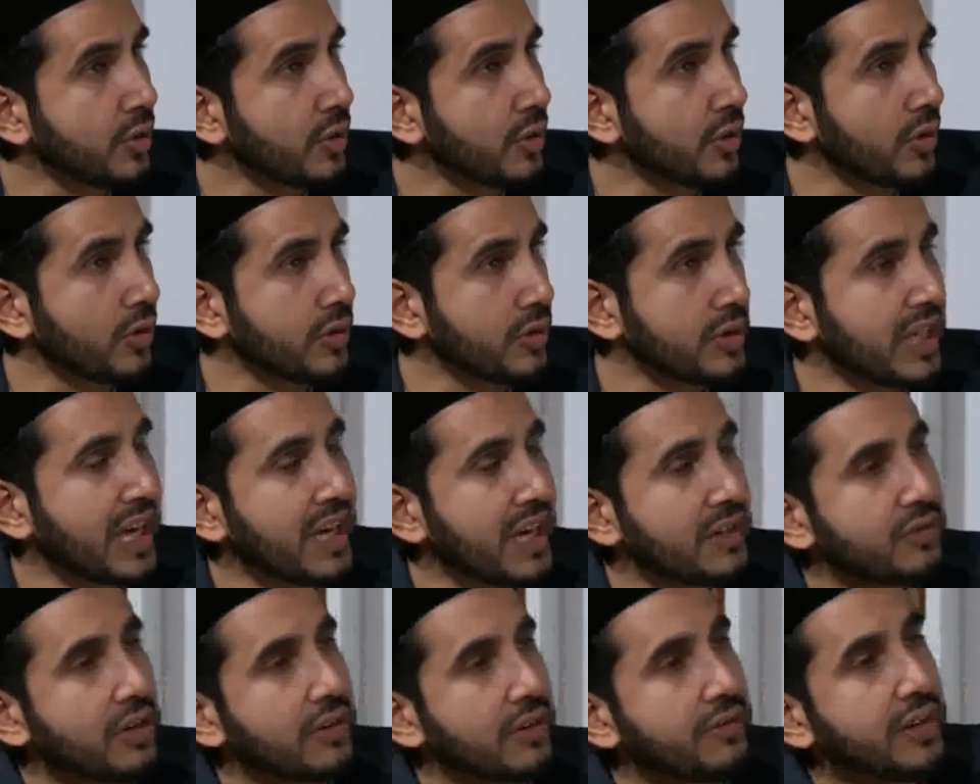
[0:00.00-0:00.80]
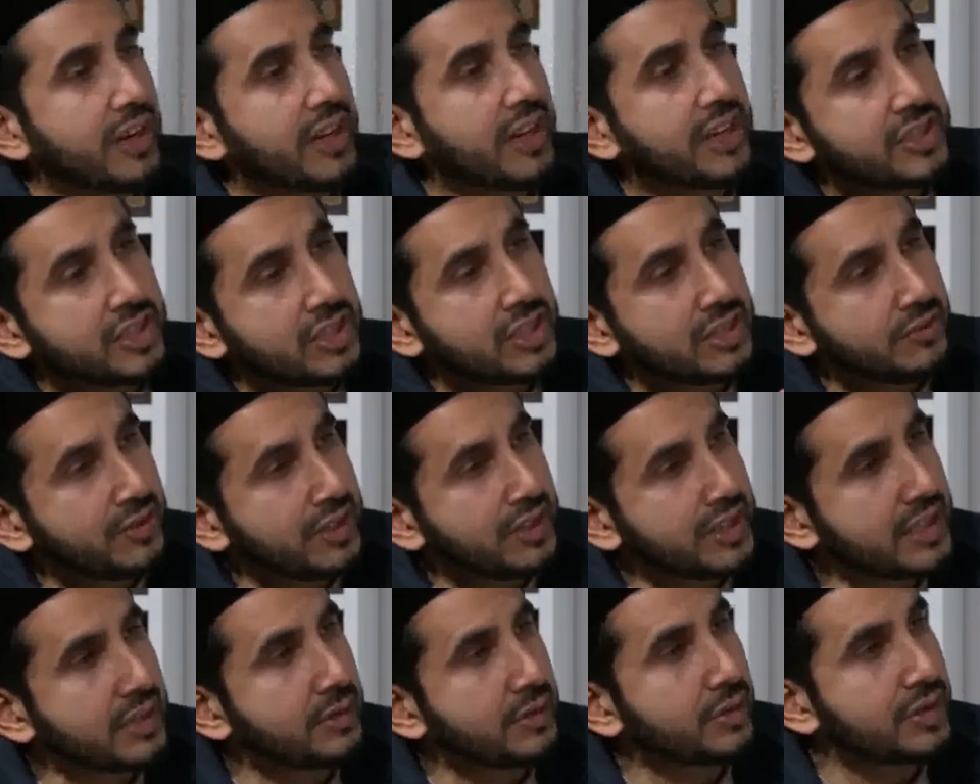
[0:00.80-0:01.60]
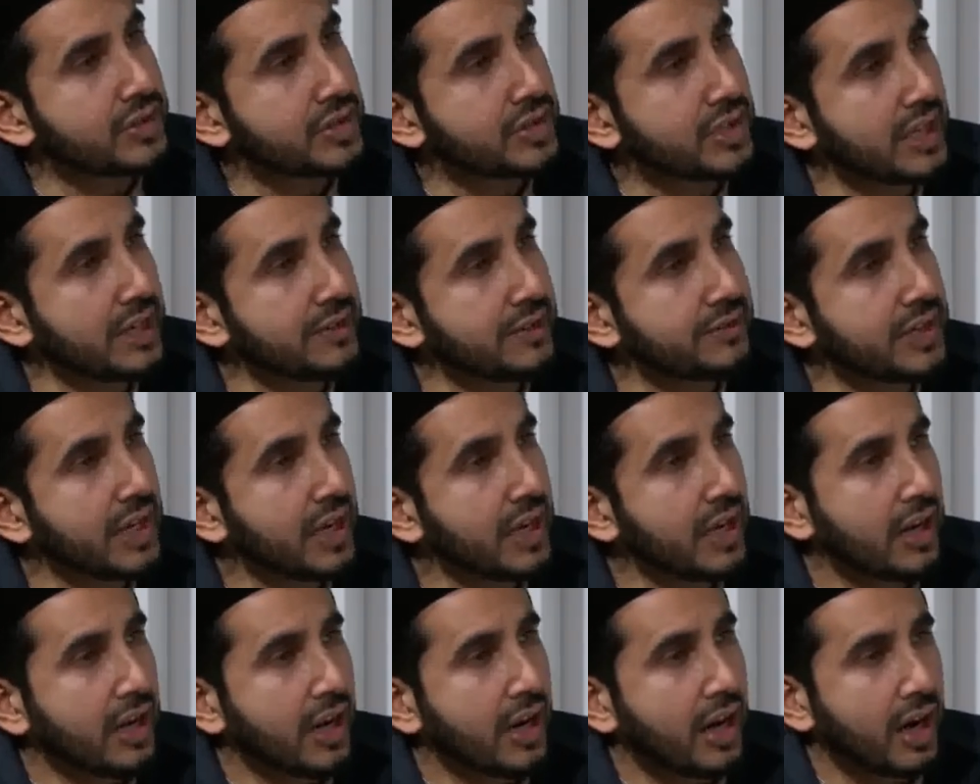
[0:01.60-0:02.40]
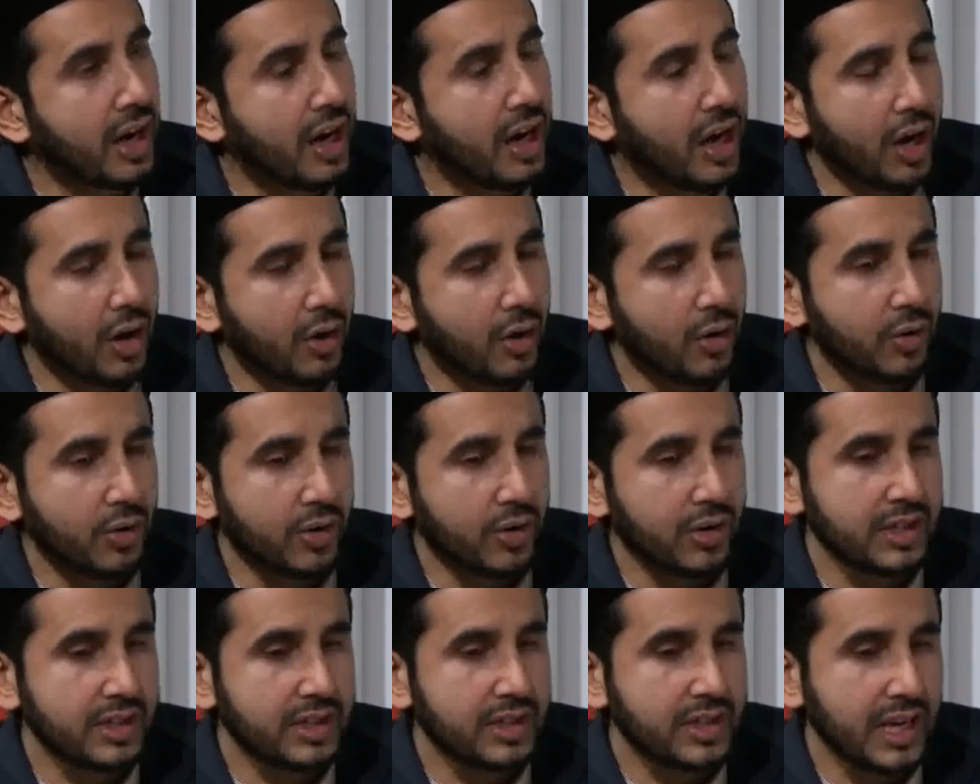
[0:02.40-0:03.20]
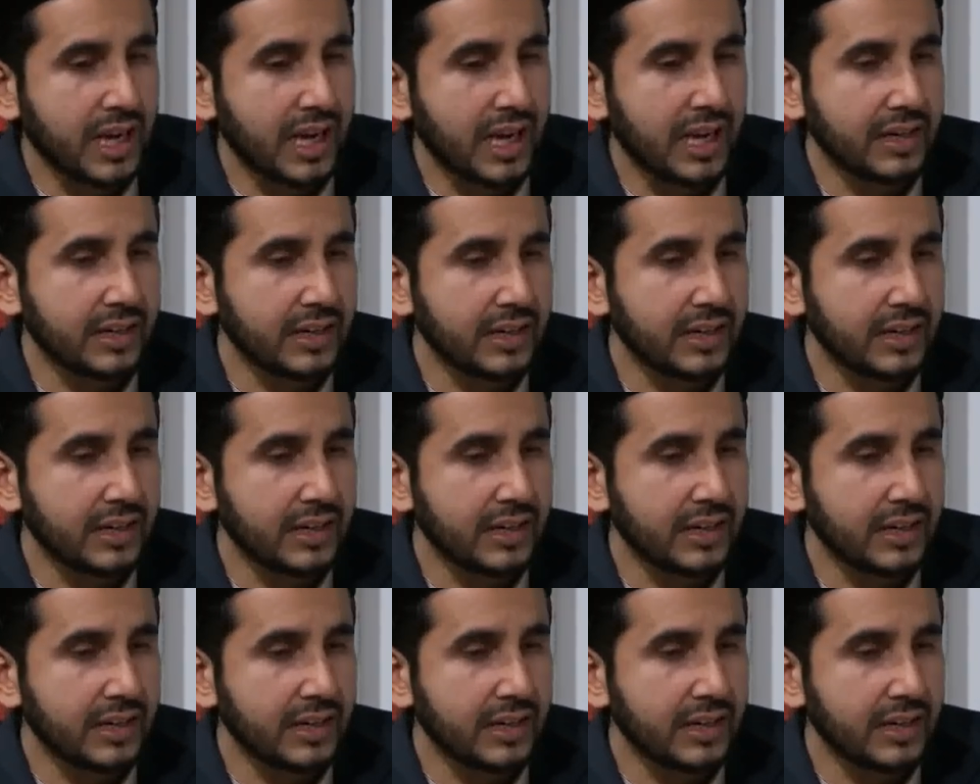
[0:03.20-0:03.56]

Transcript: So that revelation when he received, how did